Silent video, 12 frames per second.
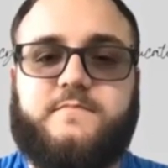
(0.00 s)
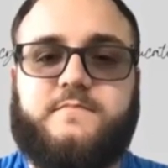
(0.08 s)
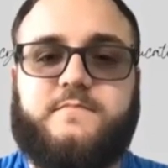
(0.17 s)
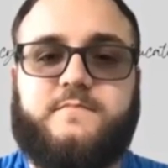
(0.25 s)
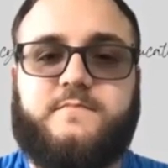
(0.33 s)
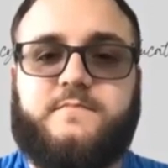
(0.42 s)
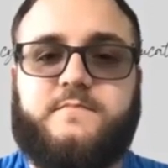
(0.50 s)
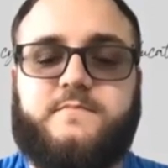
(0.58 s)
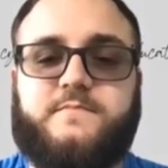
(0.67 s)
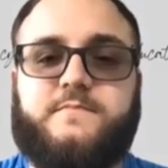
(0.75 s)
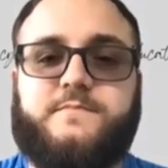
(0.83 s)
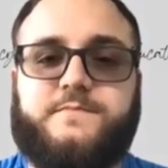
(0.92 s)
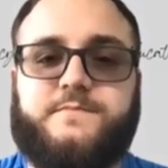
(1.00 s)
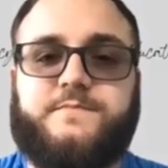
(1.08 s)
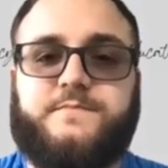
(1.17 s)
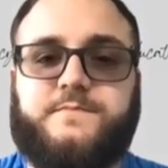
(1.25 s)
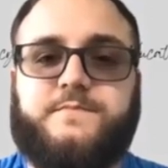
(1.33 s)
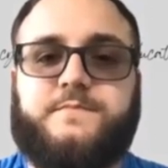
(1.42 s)

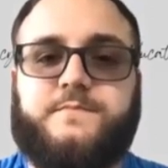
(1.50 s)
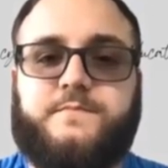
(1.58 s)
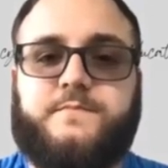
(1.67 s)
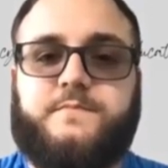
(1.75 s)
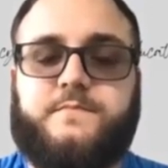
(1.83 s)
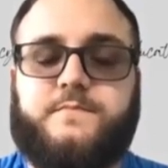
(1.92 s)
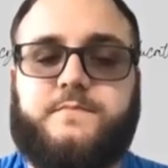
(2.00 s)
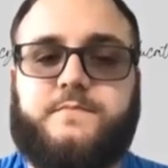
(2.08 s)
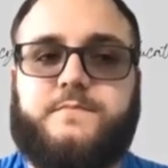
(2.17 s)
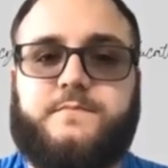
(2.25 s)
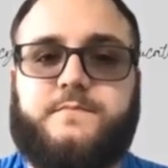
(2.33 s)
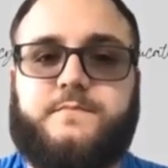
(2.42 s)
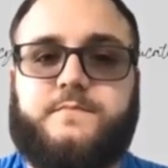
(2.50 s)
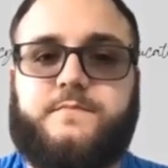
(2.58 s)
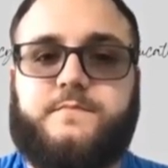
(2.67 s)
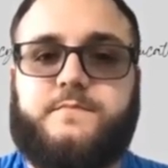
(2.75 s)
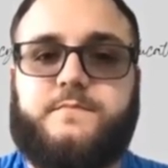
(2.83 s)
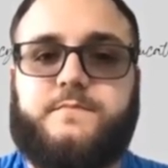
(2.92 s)

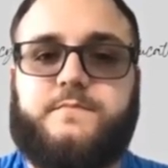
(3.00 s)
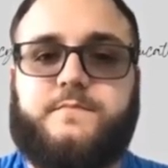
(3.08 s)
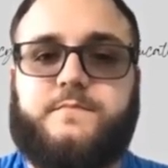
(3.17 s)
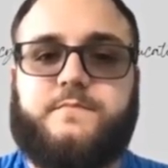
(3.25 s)
This person isn't speaking.